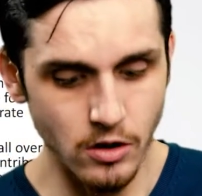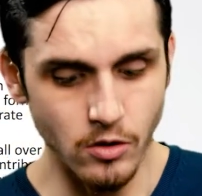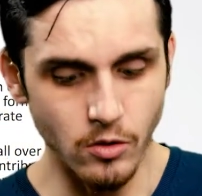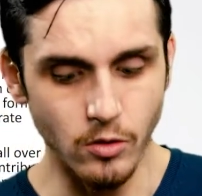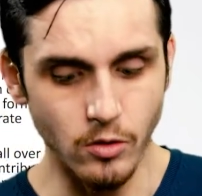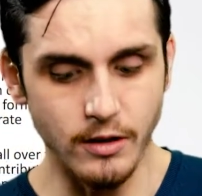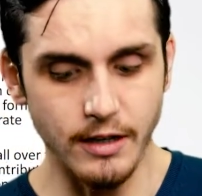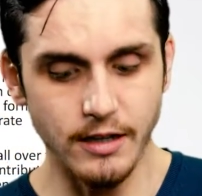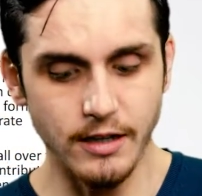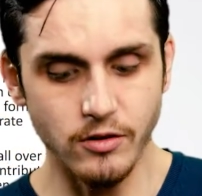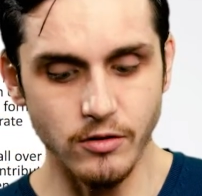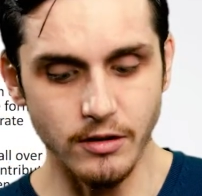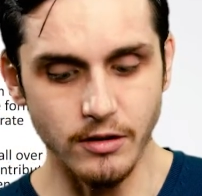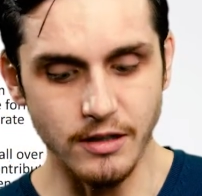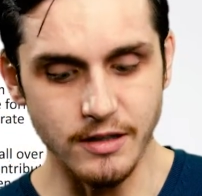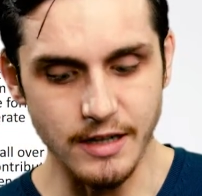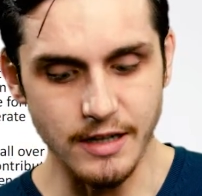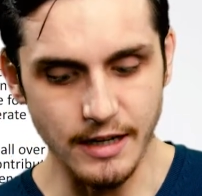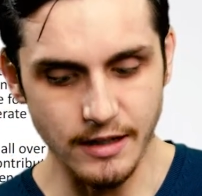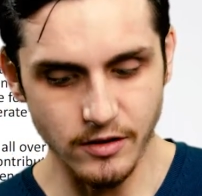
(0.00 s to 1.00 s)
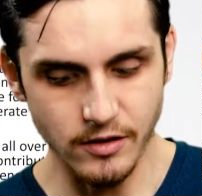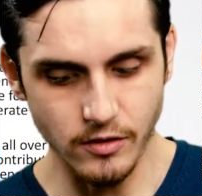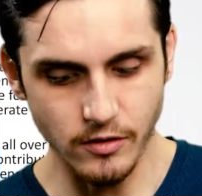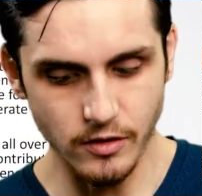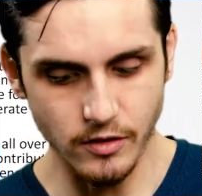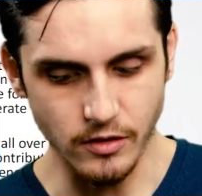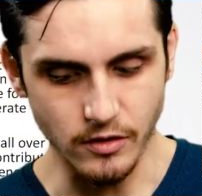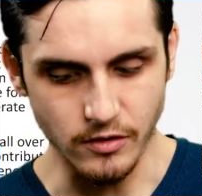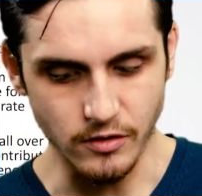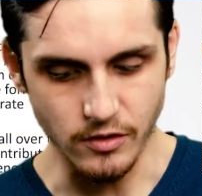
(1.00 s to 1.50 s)
or natural
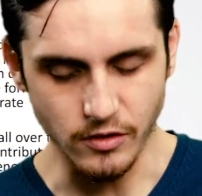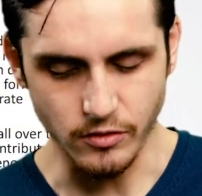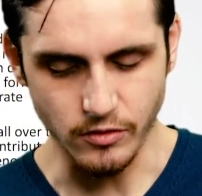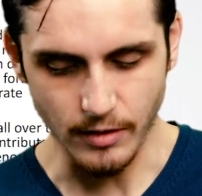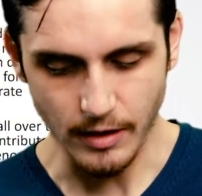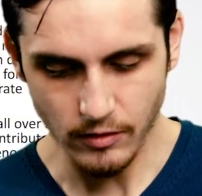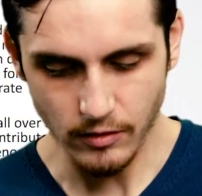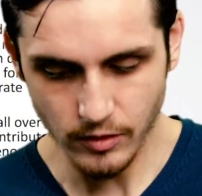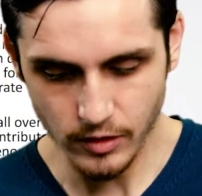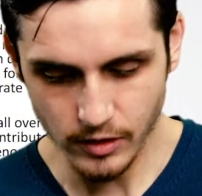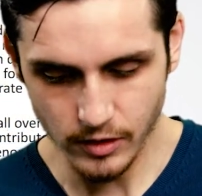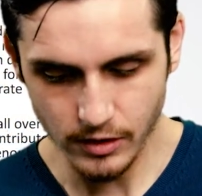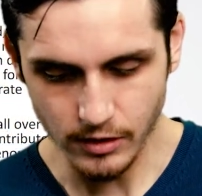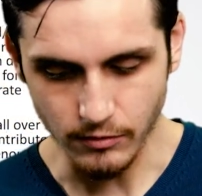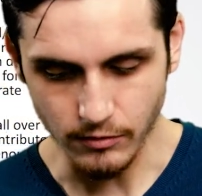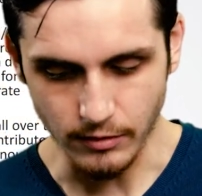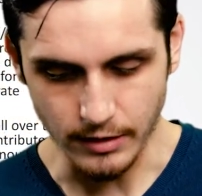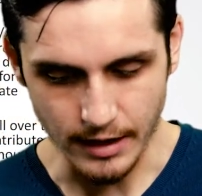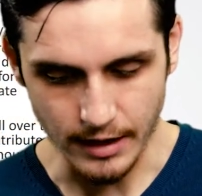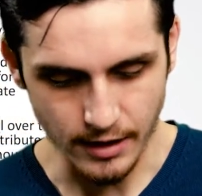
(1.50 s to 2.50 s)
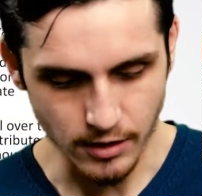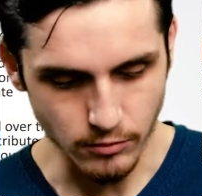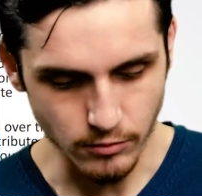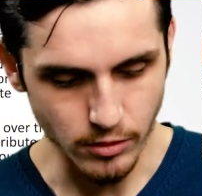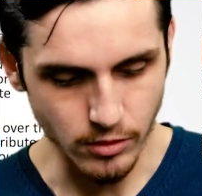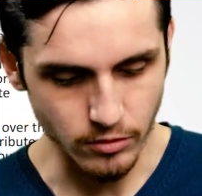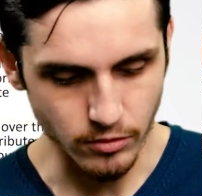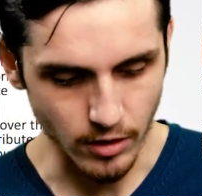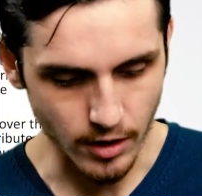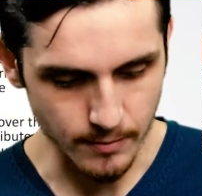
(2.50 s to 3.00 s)
disasters such as droughts when annual
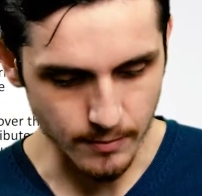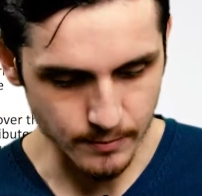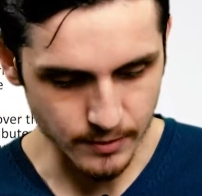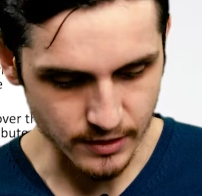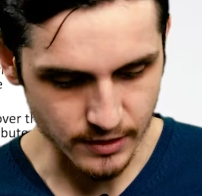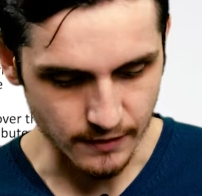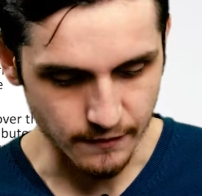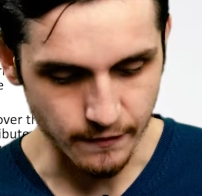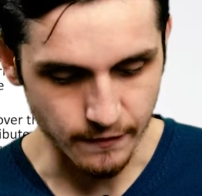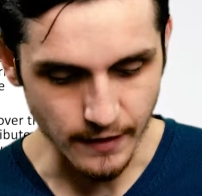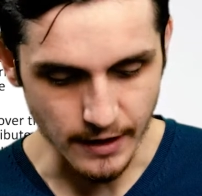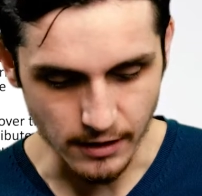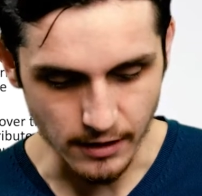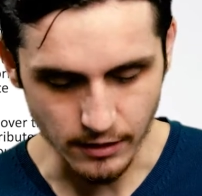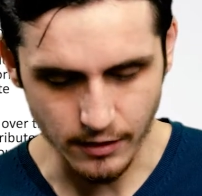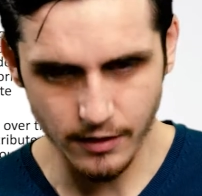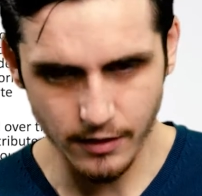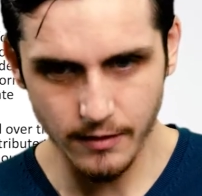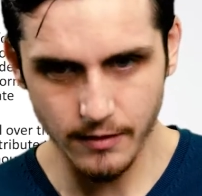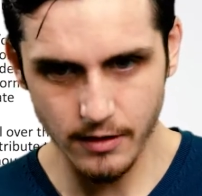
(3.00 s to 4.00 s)
crops have failed.